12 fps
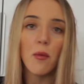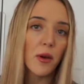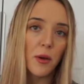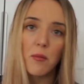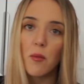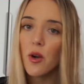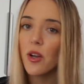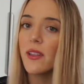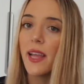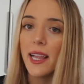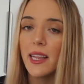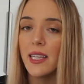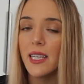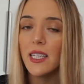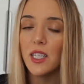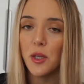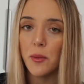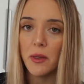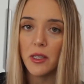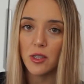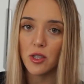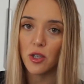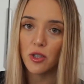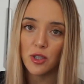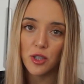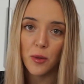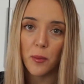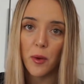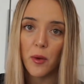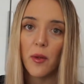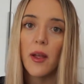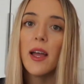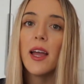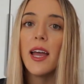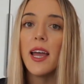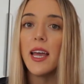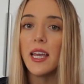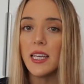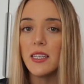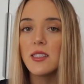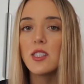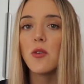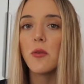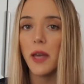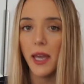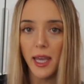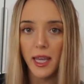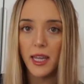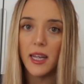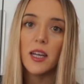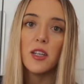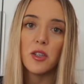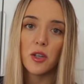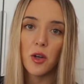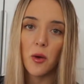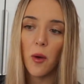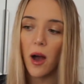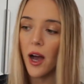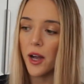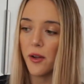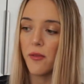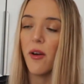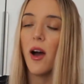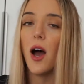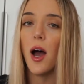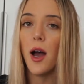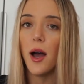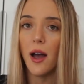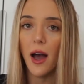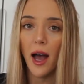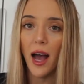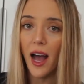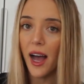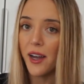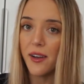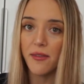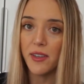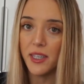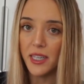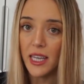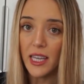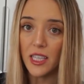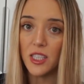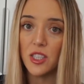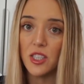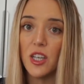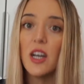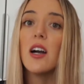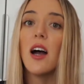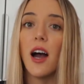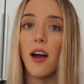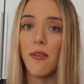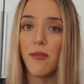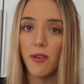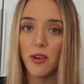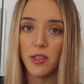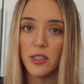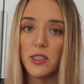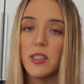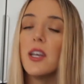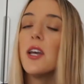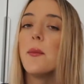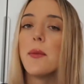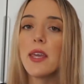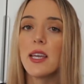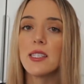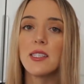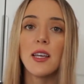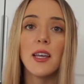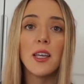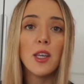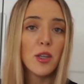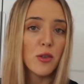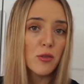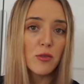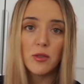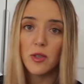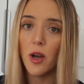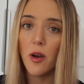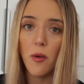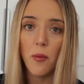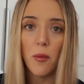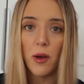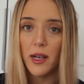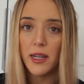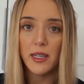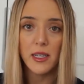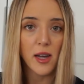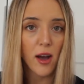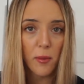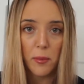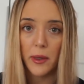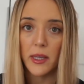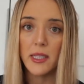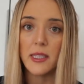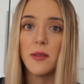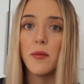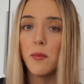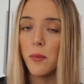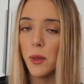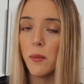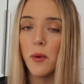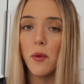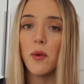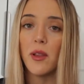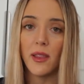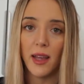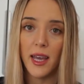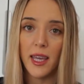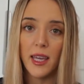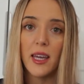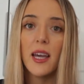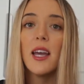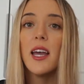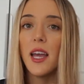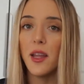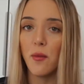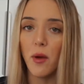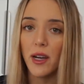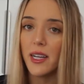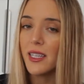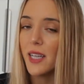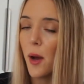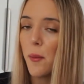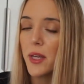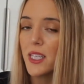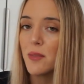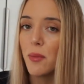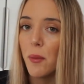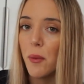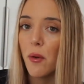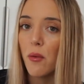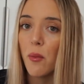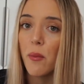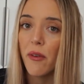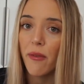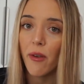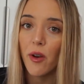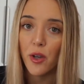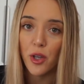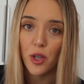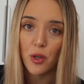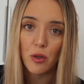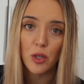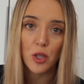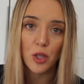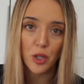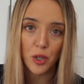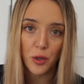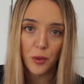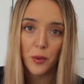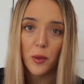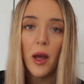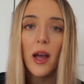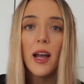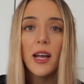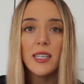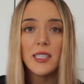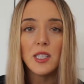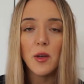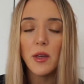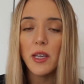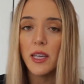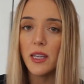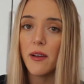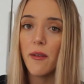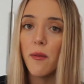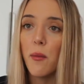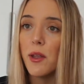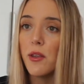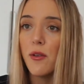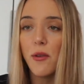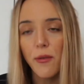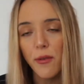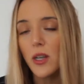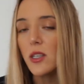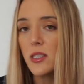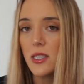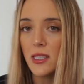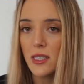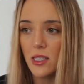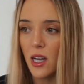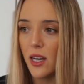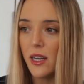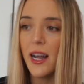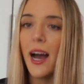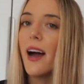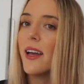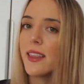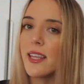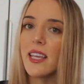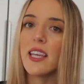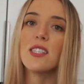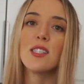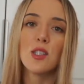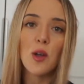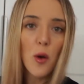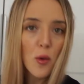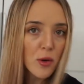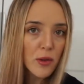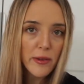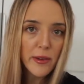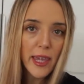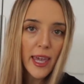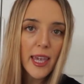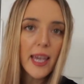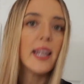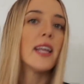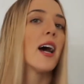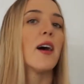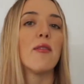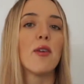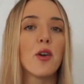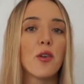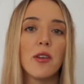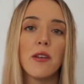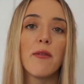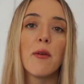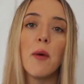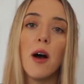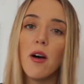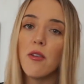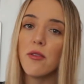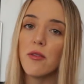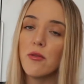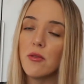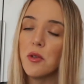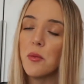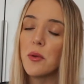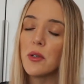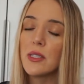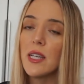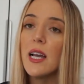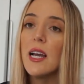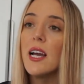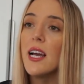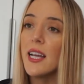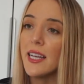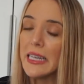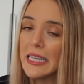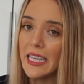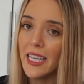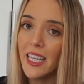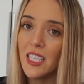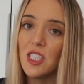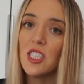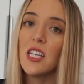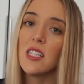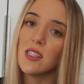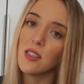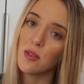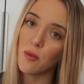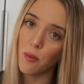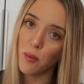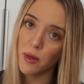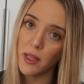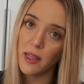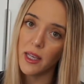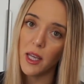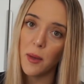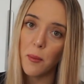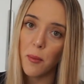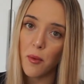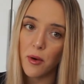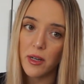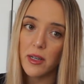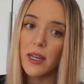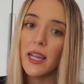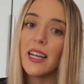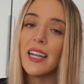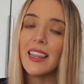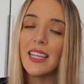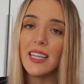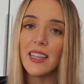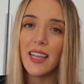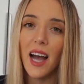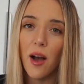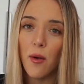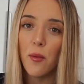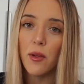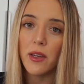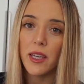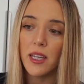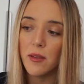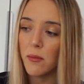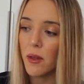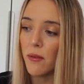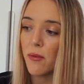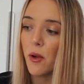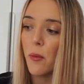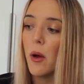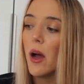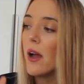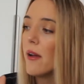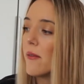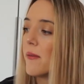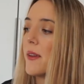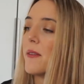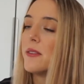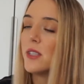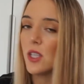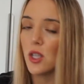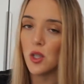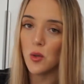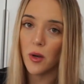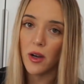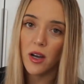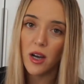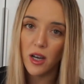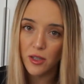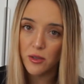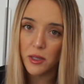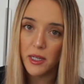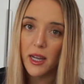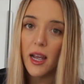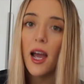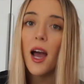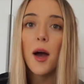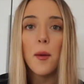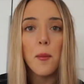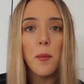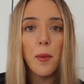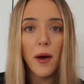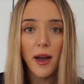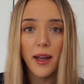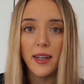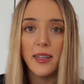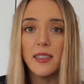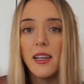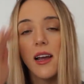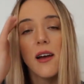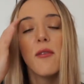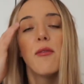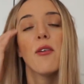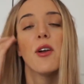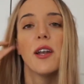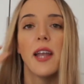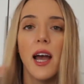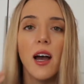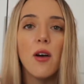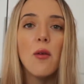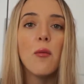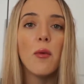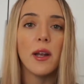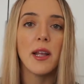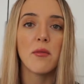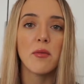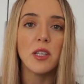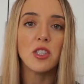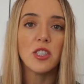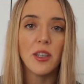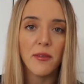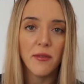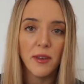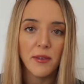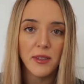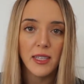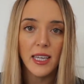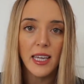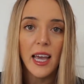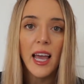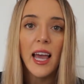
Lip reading: were more likely to be searchable. It's okay to go out of a niche at first, because you don't know what kind of topics people will like and what kind of topics people will prefer you to do. So when you first start, I think it's totally okay, and I have heard it from other YouTubers. Niche is really important, and I think that will get me from 50 to 100. But for now, when I reached the 50,